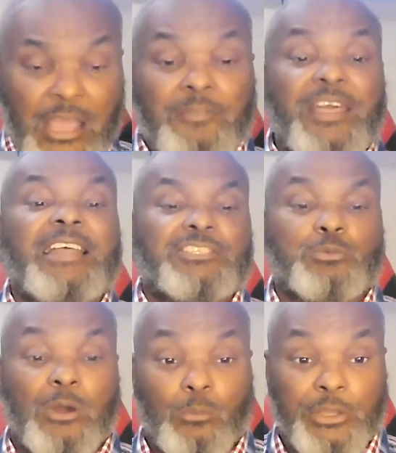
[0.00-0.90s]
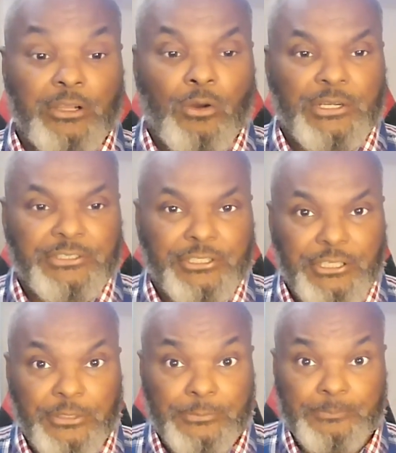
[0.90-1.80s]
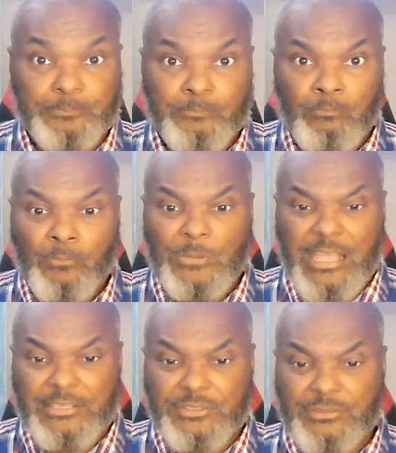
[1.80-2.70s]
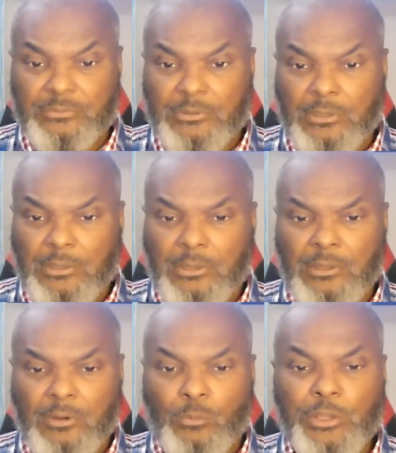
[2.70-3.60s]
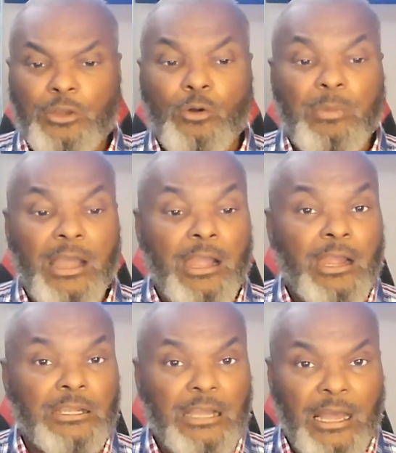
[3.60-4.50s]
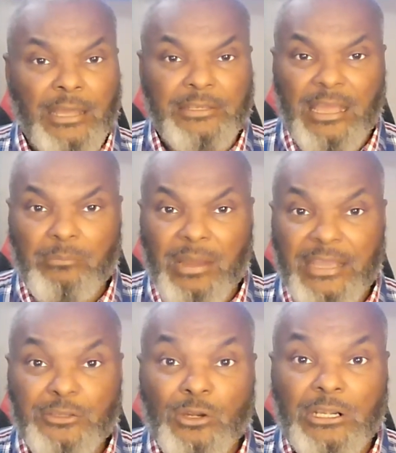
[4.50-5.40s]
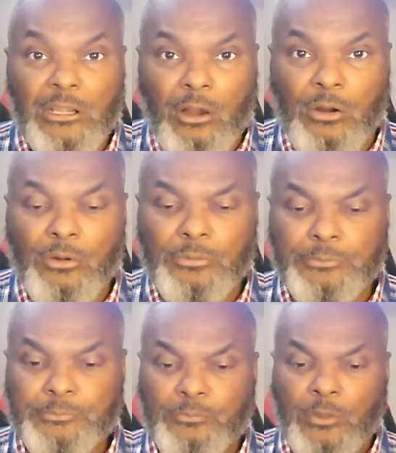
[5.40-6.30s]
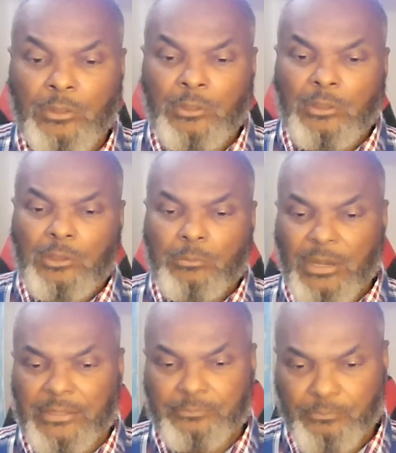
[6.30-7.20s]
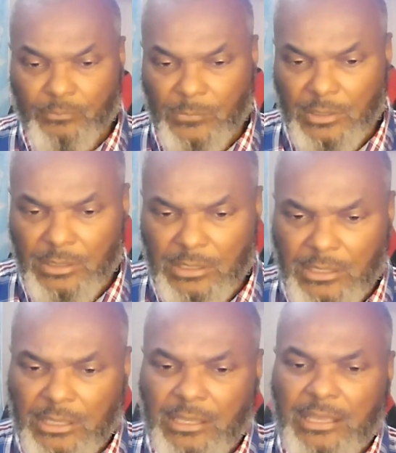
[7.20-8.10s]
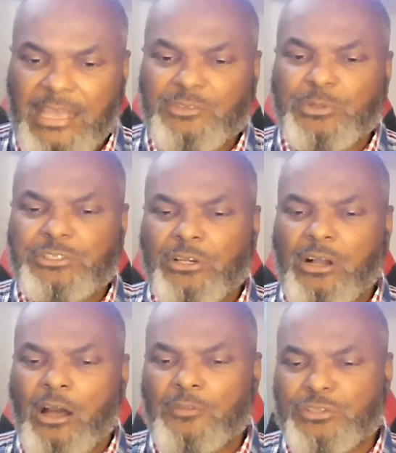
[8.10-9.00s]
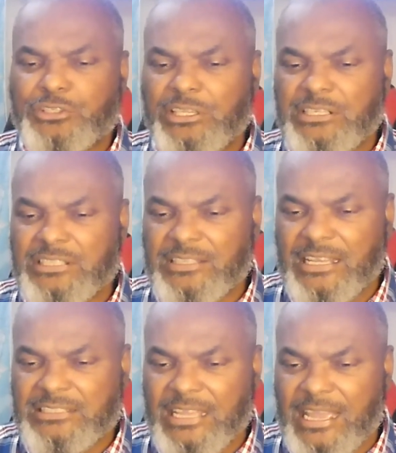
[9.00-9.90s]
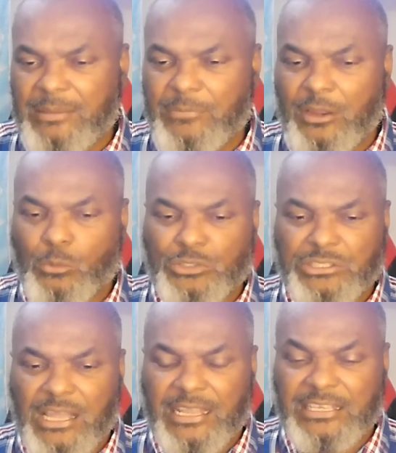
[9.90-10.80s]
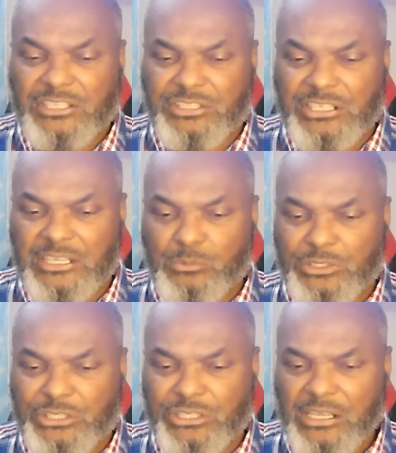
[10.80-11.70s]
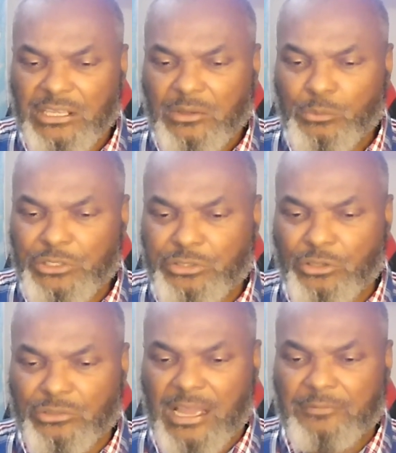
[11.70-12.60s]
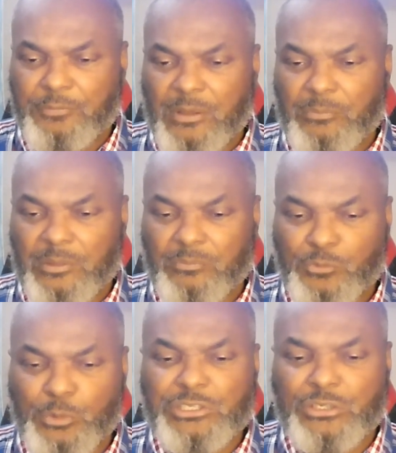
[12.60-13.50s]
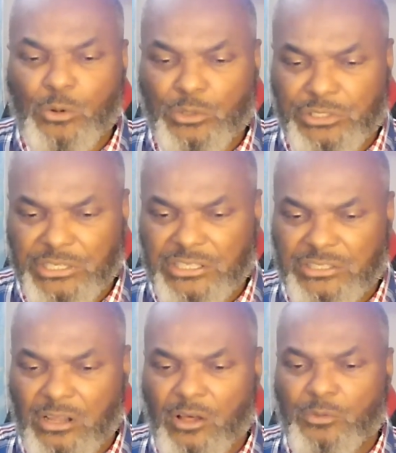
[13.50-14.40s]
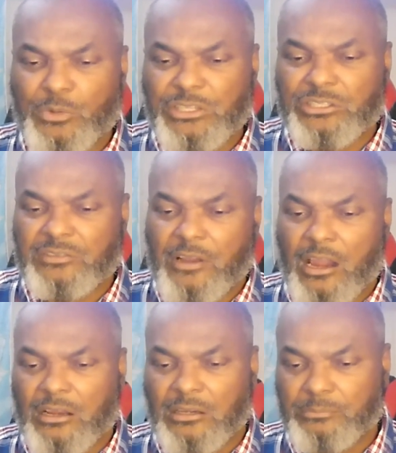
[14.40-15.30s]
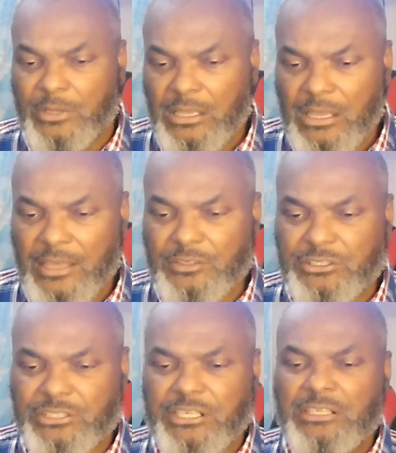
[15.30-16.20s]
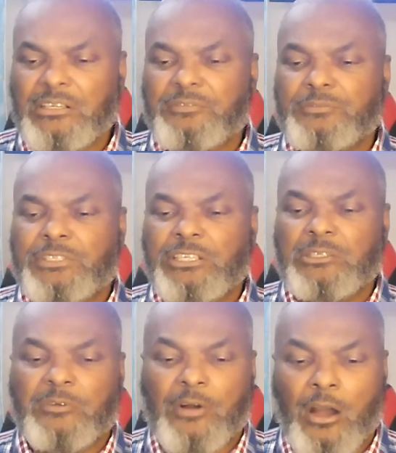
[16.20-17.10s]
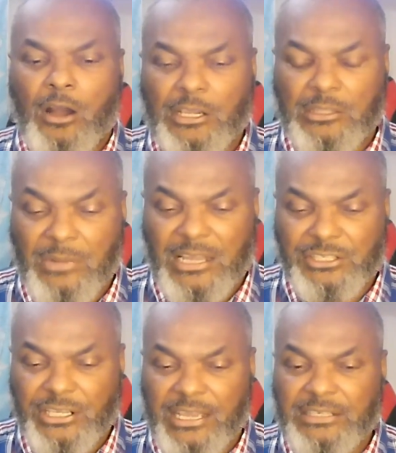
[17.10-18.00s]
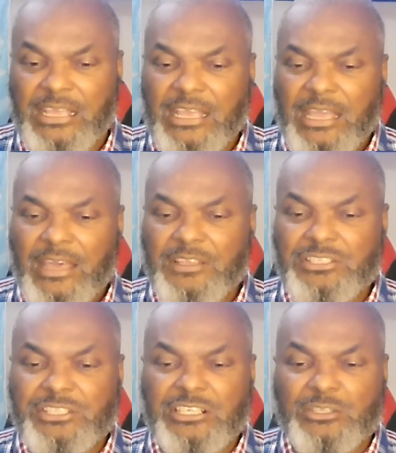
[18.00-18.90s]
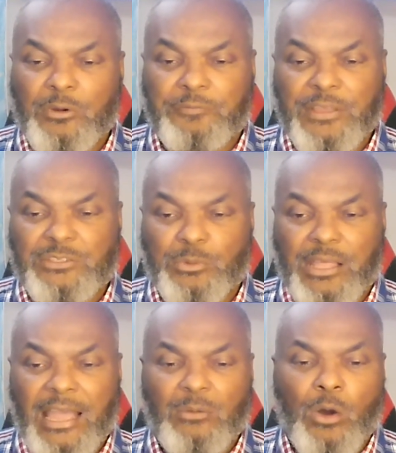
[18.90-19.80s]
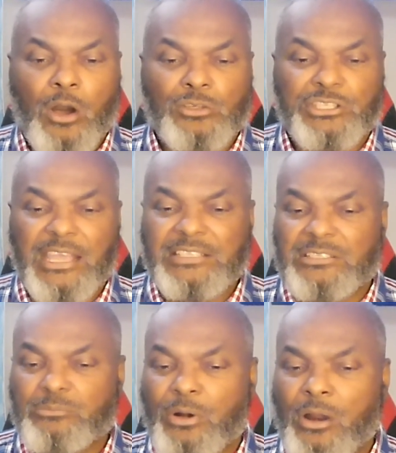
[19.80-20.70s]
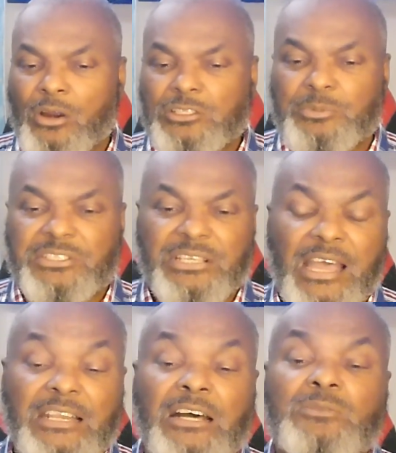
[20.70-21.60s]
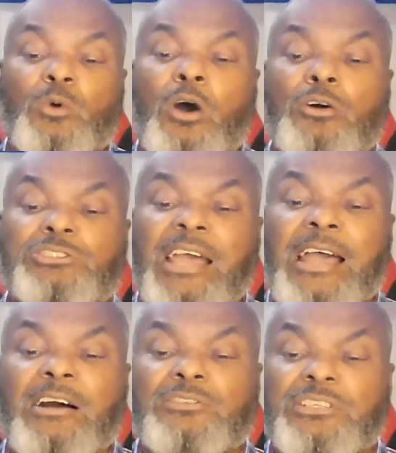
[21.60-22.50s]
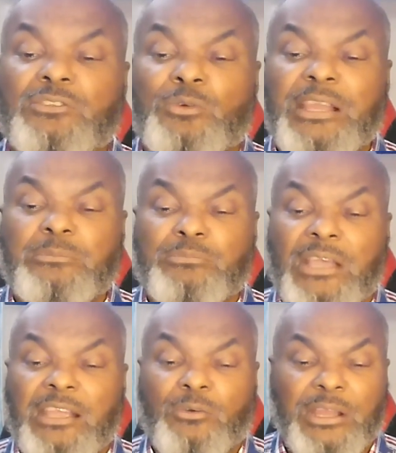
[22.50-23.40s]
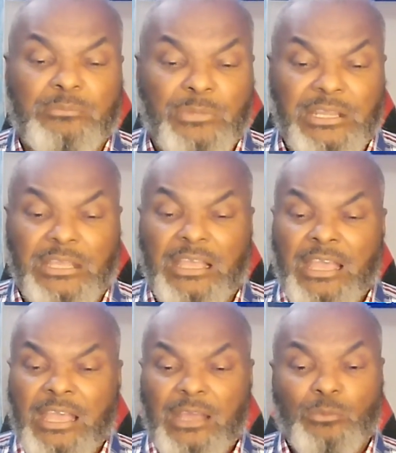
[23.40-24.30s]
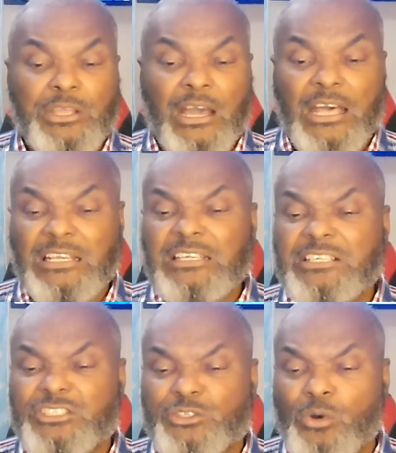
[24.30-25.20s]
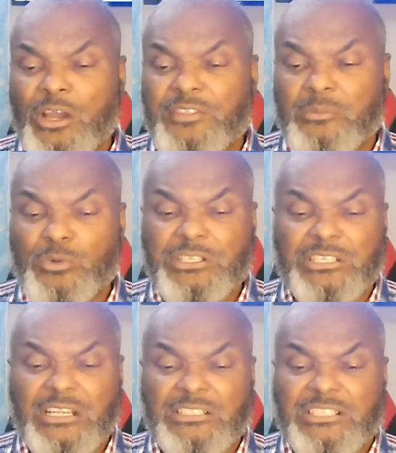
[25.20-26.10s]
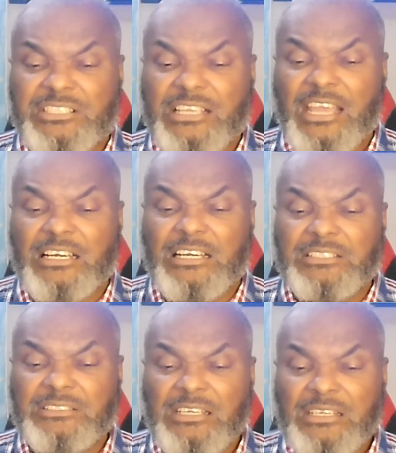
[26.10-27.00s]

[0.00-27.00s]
that's what we're going to do. Yes, we go by our God, not by your law. But as we took all the cities at that time, there was not a city which we took not from them, three score cities in all the region of Argob, and the king of, kingdom of Og and Bashan. And these cities were fenced with high walls, gates, and bars, beside unwalled towns and great, a great many. And we utterly destroyed them. We did unto Sihon,